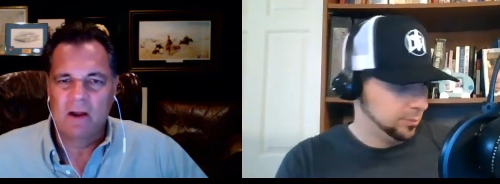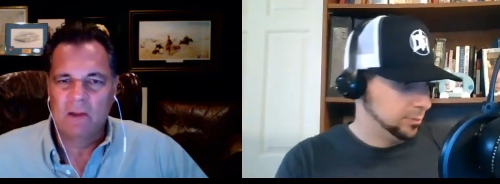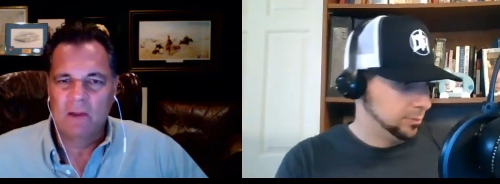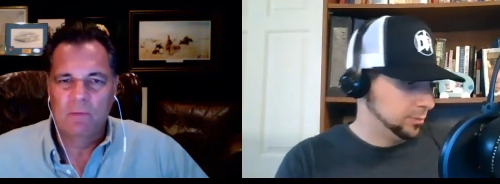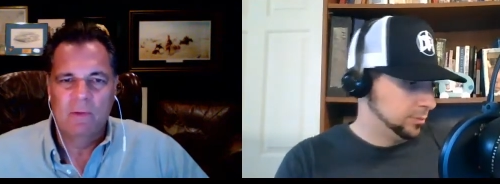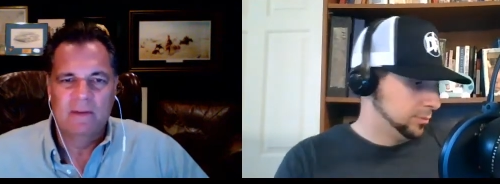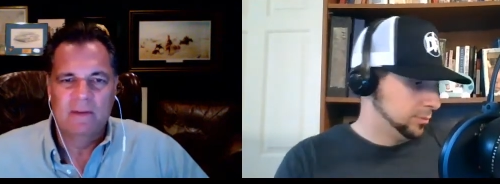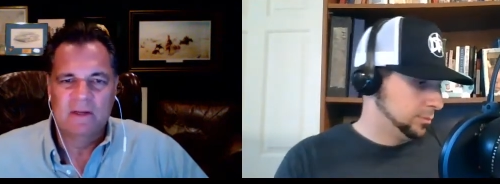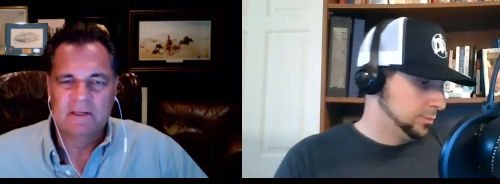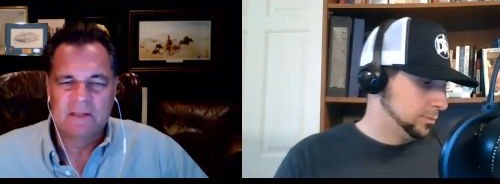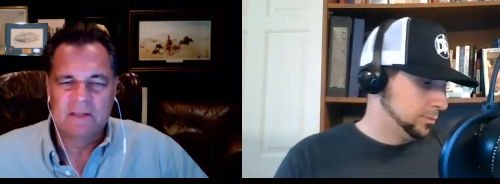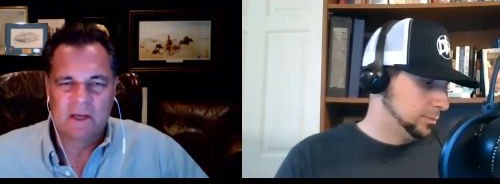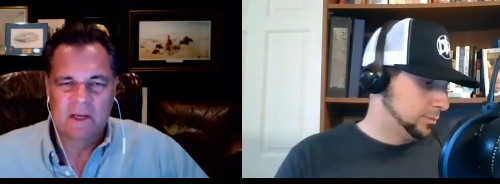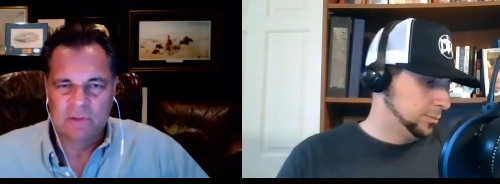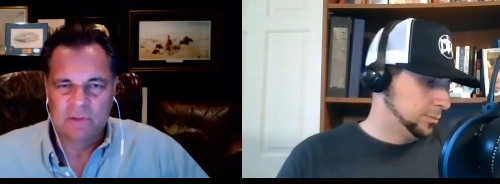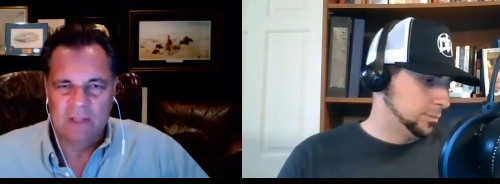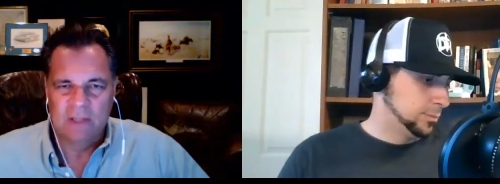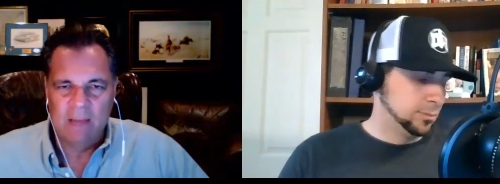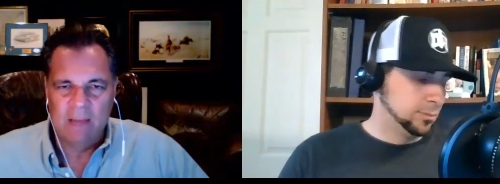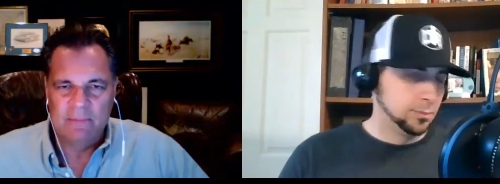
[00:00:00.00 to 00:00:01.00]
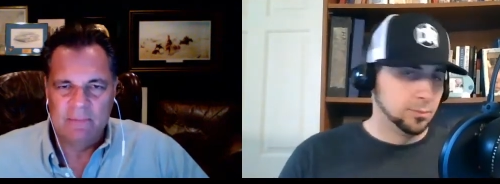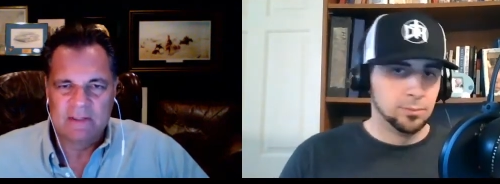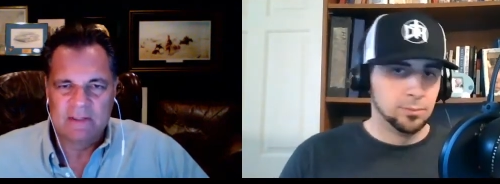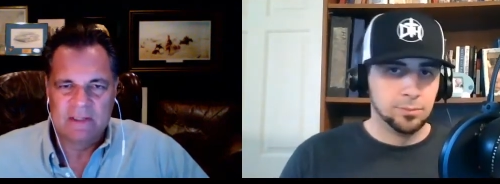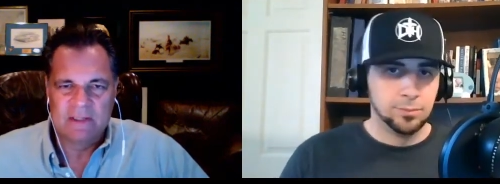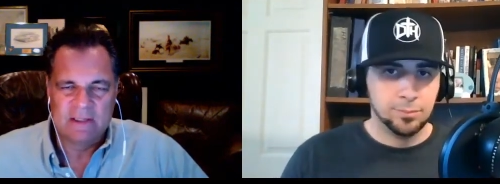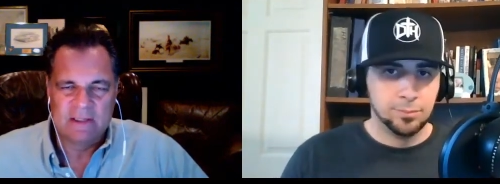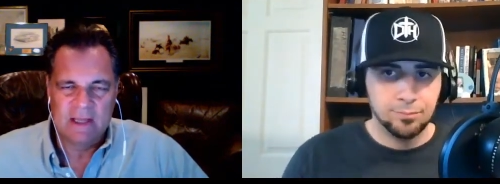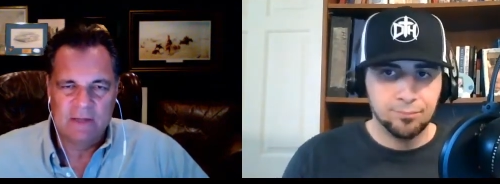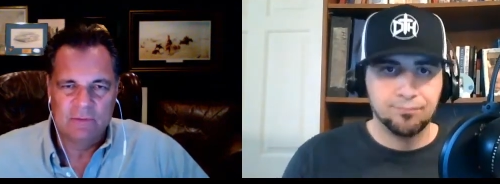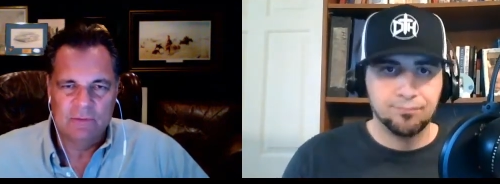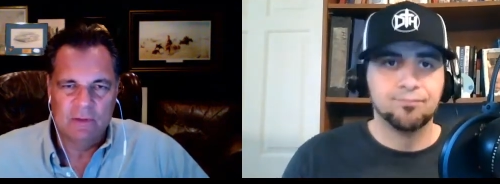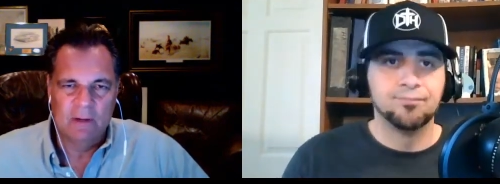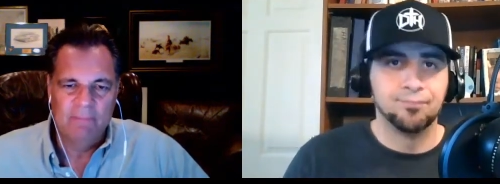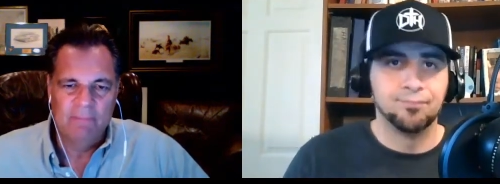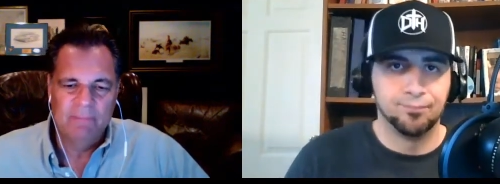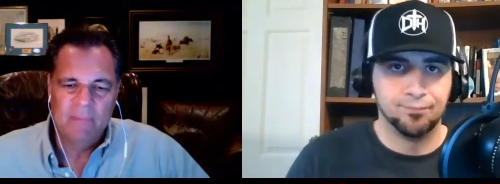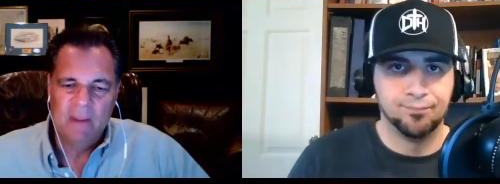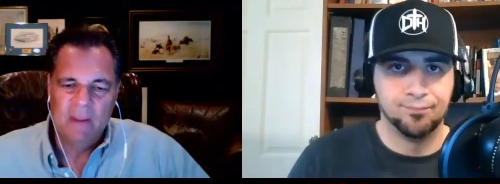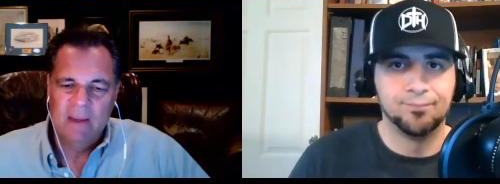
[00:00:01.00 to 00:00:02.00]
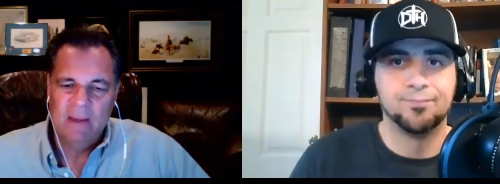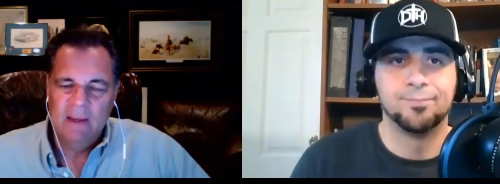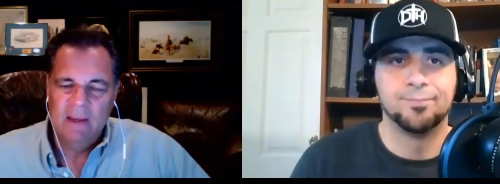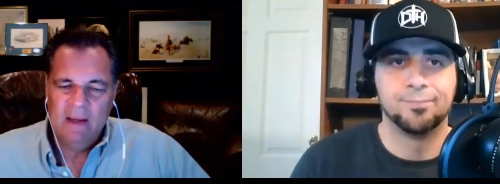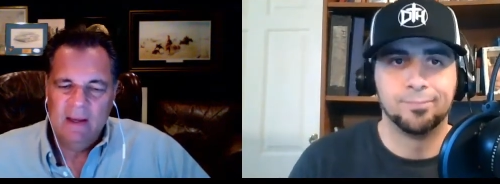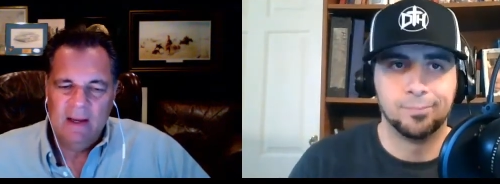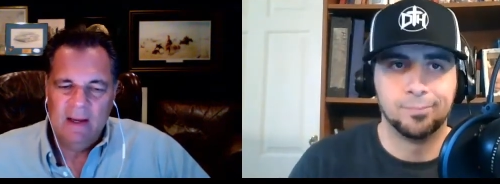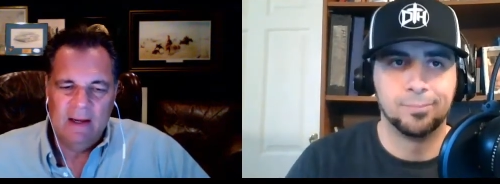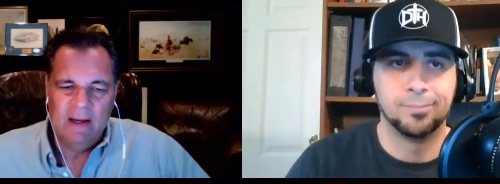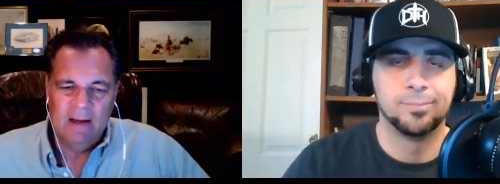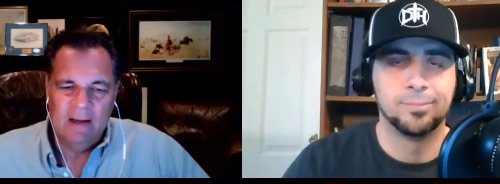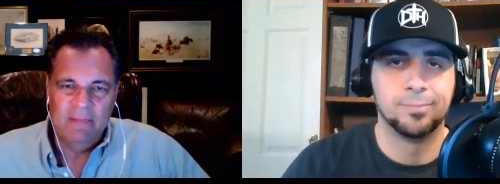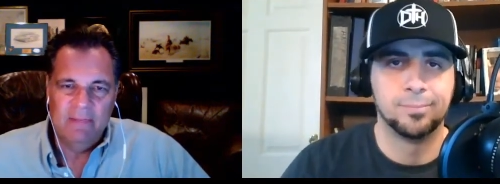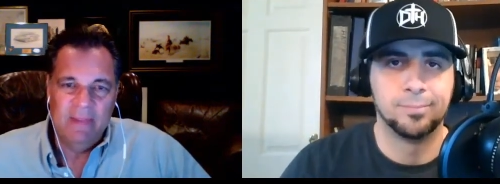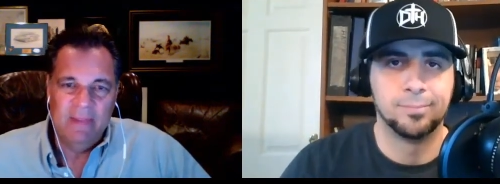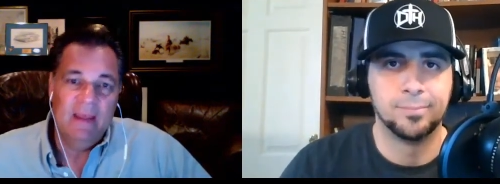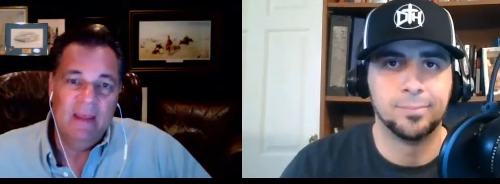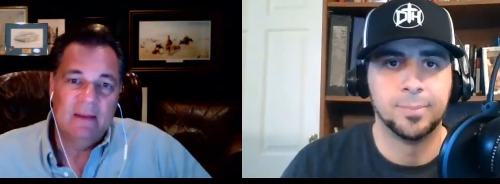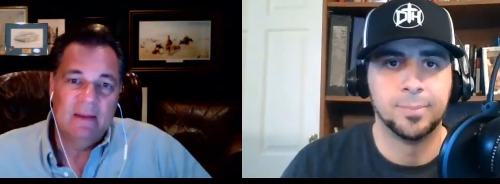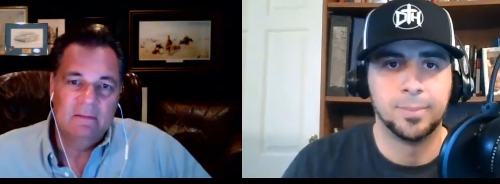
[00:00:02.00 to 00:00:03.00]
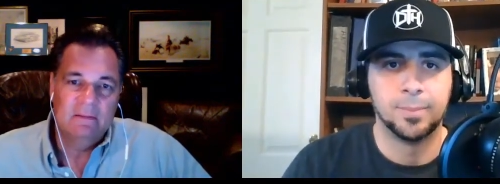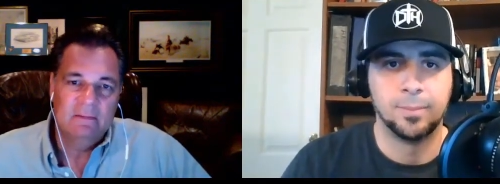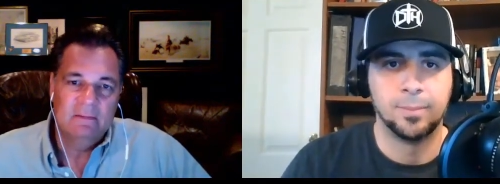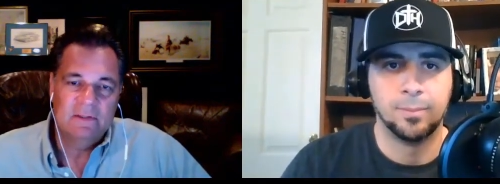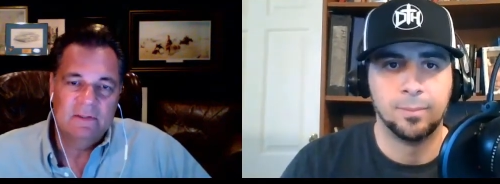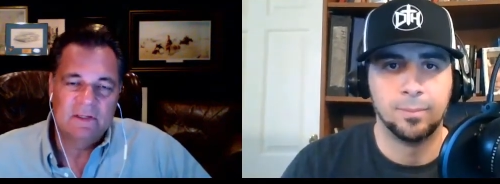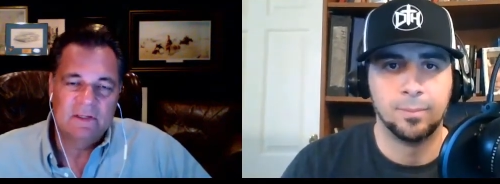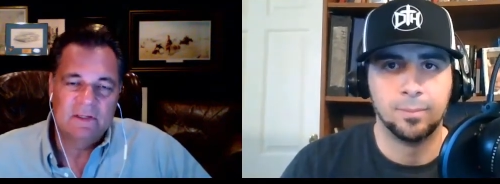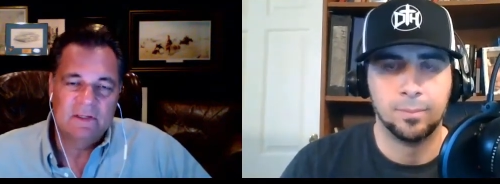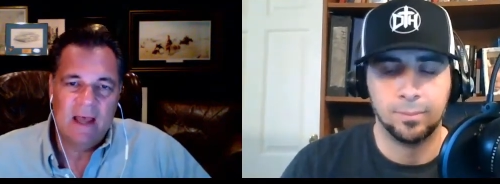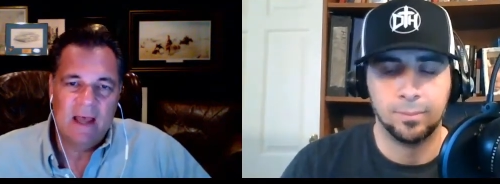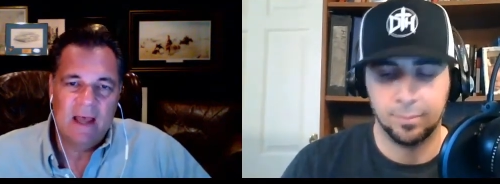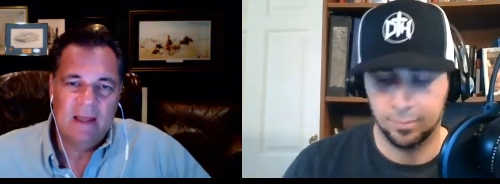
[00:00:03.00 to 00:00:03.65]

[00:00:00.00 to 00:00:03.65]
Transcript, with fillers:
Speaker 1: women as sexual objects etc uh, then society